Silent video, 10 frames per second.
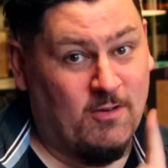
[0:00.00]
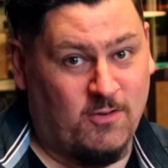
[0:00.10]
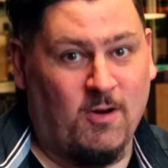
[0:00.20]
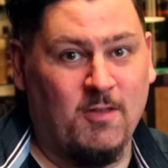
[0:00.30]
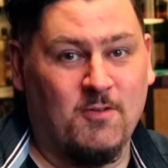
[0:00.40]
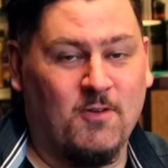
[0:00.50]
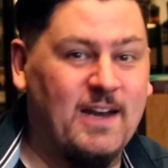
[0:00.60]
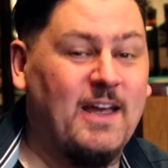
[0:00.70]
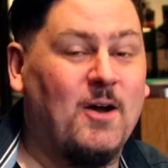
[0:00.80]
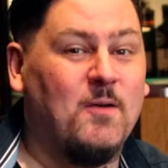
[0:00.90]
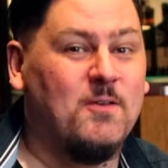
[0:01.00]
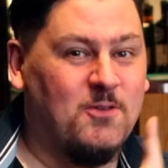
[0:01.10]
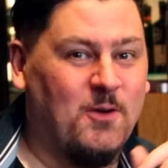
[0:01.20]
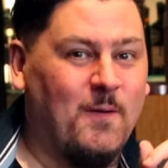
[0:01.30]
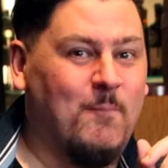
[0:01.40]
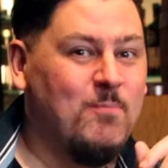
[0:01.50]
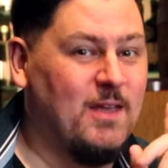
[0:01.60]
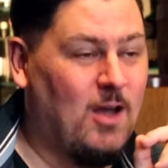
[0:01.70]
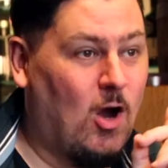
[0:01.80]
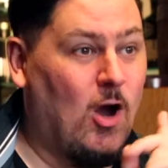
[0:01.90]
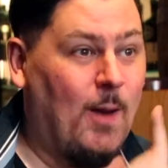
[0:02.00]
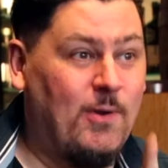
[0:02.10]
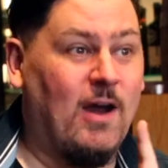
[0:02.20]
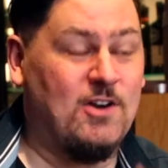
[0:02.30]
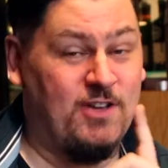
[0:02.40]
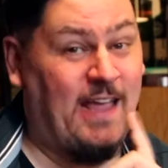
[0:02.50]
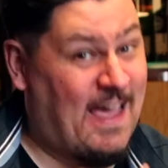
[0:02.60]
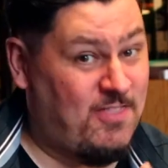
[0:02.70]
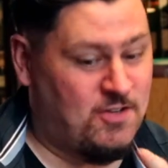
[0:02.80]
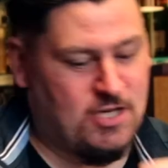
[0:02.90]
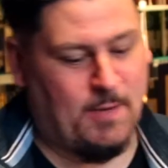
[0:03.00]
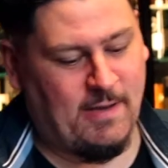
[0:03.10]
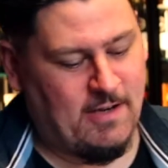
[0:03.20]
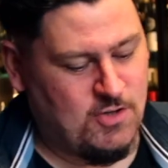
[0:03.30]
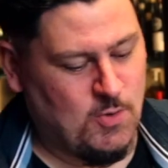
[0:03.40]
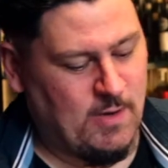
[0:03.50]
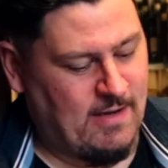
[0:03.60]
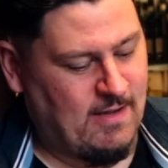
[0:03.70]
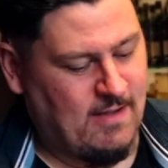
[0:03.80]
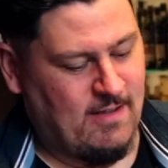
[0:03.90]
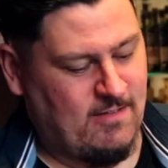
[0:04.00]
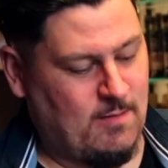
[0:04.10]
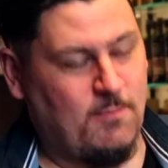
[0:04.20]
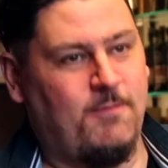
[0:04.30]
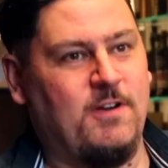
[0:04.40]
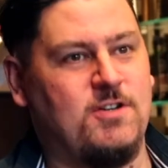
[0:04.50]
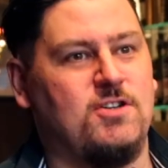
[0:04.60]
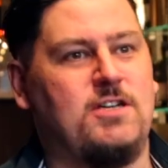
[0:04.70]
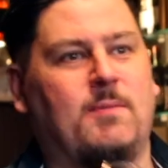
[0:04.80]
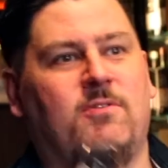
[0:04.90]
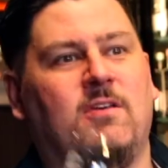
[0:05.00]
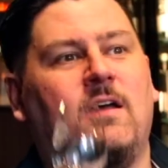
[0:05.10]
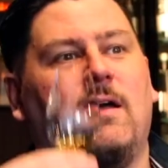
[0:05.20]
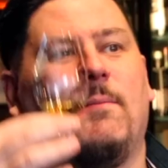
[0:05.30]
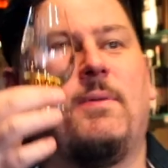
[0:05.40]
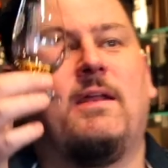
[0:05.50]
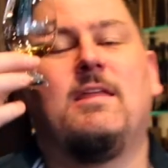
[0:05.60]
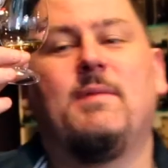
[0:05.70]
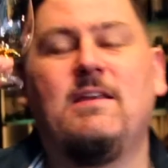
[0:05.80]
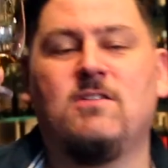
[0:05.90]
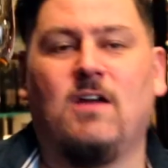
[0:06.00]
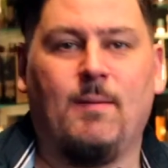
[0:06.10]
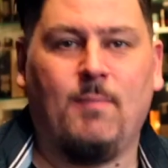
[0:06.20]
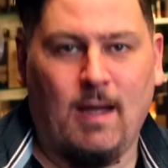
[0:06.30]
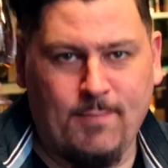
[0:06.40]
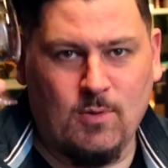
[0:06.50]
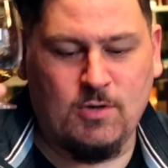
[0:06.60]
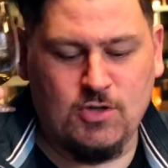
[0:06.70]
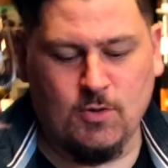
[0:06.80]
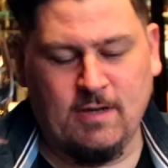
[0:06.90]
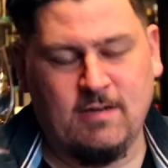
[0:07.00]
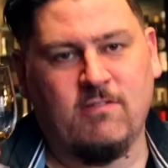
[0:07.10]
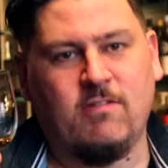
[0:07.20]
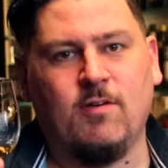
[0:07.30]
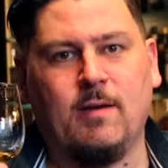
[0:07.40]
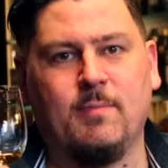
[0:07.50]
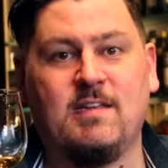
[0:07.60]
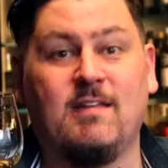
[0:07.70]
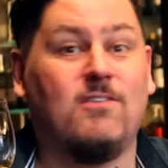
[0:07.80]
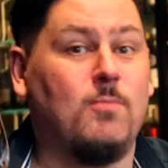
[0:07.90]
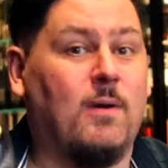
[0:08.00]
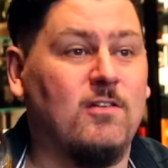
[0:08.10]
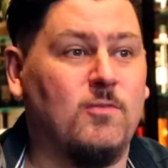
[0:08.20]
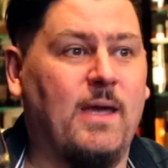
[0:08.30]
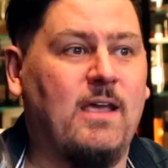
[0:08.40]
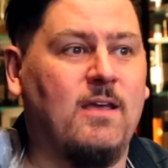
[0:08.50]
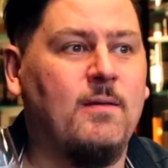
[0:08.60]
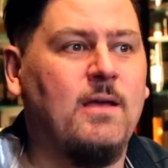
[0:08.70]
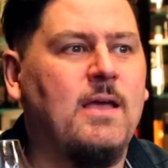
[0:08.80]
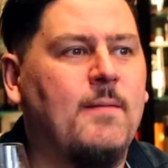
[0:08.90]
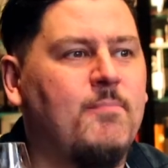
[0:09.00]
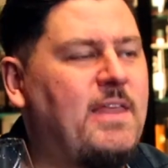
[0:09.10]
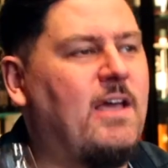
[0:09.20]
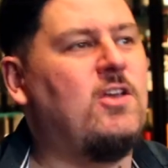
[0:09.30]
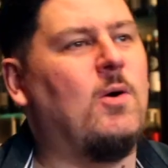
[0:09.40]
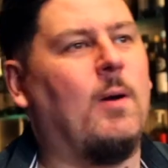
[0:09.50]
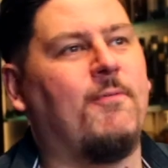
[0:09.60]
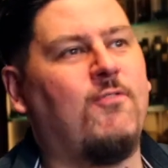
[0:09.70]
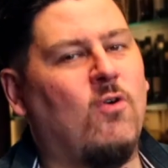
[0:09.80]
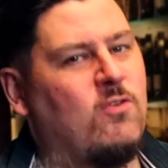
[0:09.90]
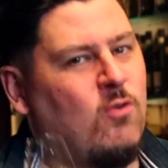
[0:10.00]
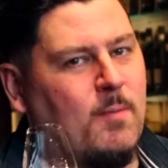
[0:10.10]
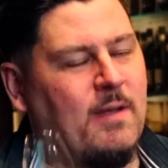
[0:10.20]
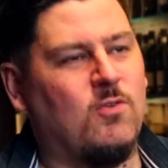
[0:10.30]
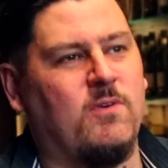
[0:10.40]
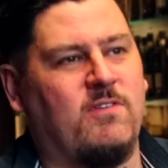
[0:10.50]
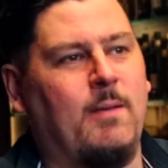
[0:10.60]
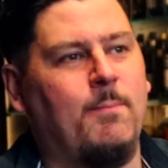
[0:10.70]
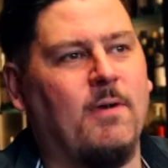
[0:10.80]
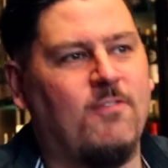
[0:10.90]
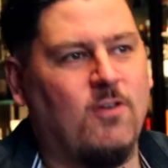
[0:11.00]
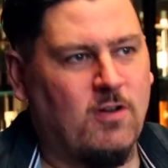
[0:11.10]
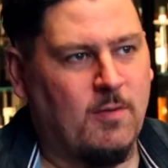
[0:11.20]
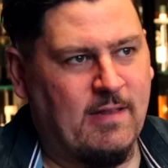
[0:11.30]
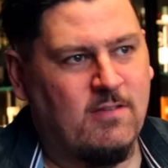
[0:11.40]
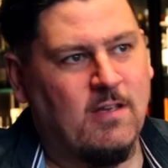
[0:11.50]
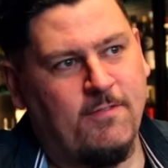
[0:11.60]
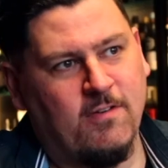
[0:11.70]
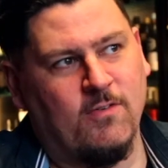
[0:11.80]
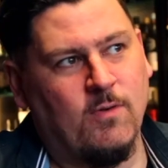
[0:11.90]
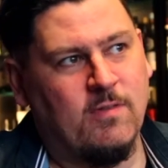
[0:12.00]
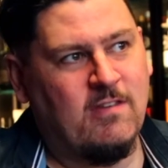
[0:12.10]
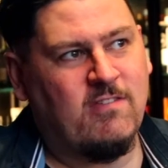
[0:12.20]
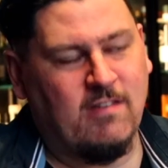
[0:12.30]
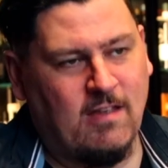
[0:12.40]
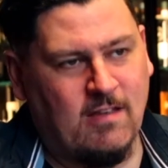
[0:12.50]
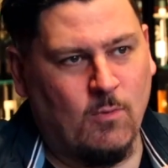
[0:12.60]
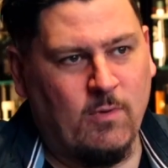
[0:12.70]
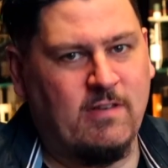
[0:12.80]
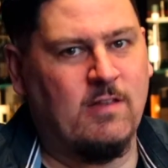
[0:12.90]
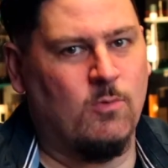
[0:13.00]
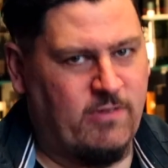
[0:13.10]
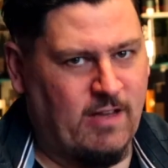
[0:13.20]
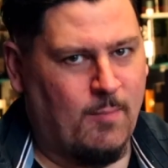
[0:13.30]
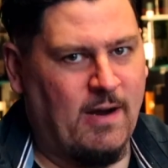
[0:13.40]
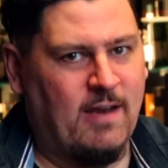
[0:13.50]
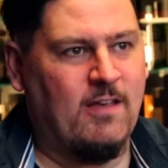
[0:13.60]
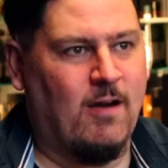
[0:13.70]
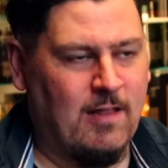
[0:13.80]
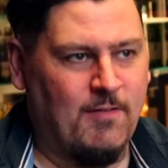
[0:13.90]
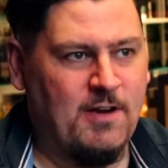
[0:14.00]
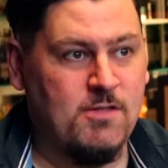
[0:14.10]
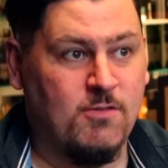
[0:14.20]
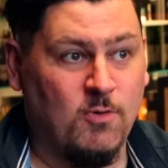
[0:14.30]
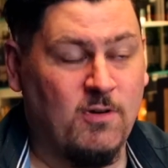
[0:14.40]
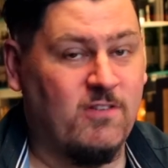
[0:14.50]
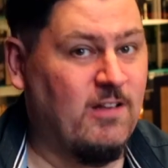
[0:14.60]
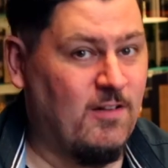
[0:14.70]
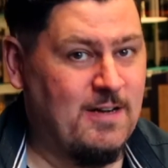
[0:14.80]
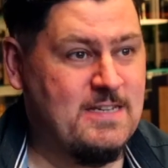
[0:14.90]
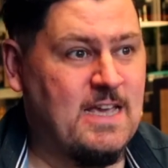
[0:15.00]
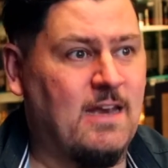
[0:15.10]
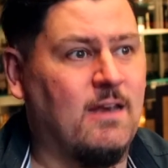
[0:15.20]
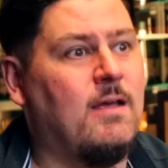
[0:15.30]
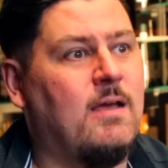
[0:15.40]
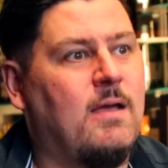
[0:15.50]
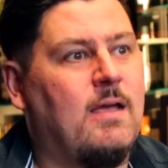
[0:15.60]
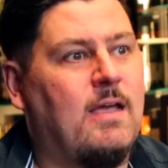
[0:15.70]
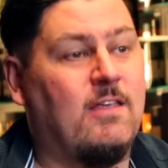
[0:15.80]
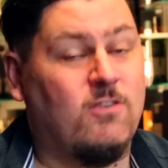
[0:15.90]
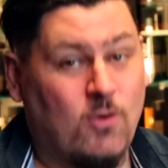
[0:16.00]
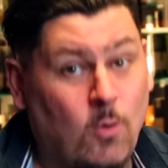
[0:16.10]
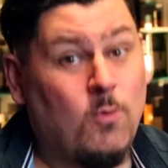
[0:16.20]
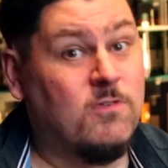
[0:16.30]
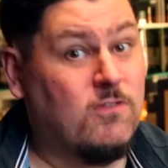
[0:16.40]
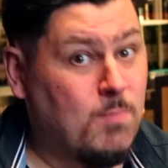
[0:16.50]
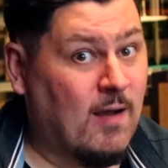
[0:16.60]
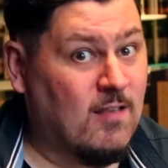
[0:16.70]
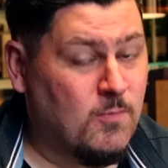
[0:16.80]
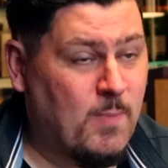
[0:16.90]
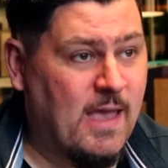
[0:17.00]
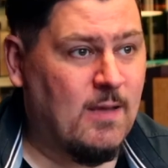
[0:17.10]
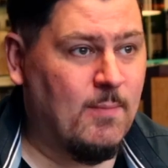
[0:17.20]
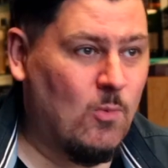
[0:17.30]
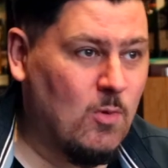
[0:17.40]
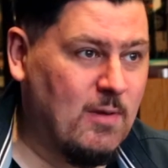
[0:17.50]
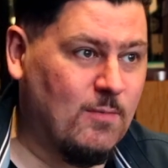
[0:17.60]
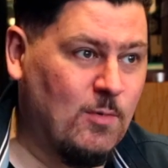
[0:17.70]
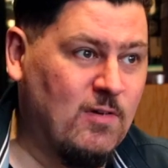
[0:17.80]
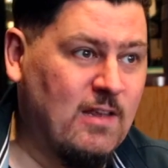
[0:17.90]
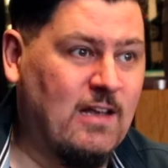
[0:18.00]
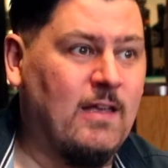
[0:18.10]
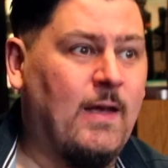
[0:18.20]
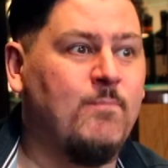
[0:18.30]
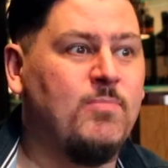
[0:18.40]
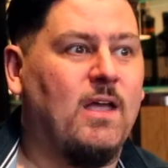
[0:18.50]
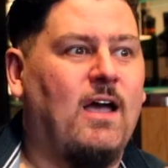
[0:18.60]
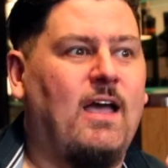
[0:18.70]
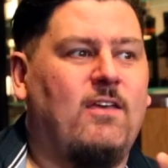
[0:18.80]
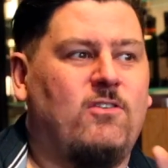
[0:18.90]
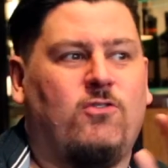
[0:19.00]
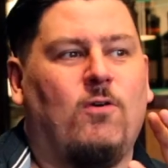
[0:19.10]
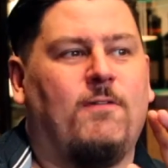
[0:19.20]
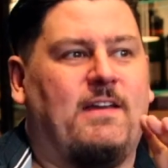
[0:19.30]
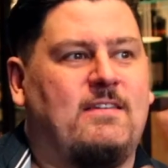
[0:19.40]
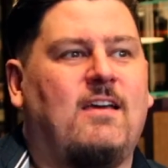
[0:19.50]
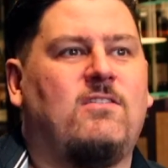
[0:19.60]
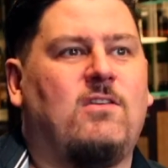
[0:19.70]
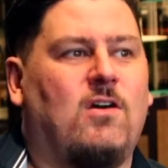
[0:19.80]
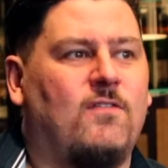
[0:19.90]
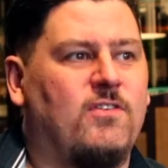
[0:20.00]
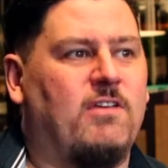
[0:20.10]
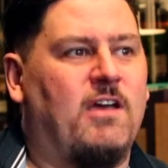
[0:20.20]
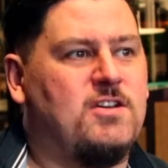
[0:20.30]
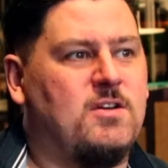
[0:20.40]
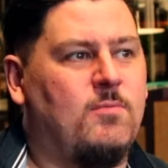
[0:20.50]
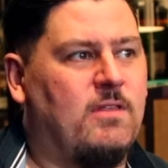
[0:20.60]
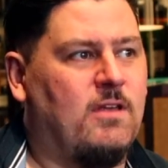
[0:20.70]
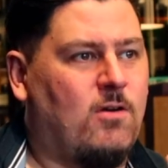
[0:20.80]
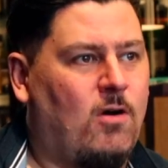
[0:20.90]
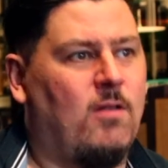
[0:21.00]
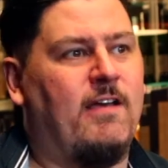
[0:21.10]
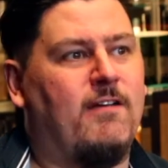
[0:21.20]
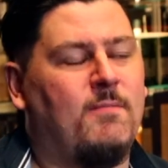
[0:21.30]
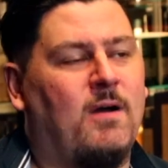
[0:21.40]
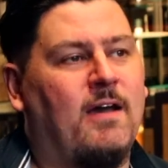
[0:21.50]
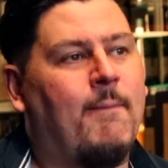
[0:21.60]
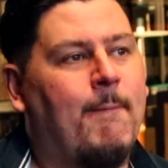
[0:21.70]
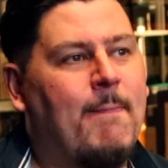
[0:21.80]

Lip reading: in Scotland right now, so I hope you're actually at the Chippy enjoying some fish and chips. But in the meantime, I'm going to enjoy Distillery Number 10 Smugglers Bacon. Now, you know what? Before I talk about this whiskey, first of all, this is a whiskey that will celebrate the Islay region through Distillery 10. It's called Smugglers Bacon, but I want to make something really clear. I saw a fantastic conversation with a colleague of mine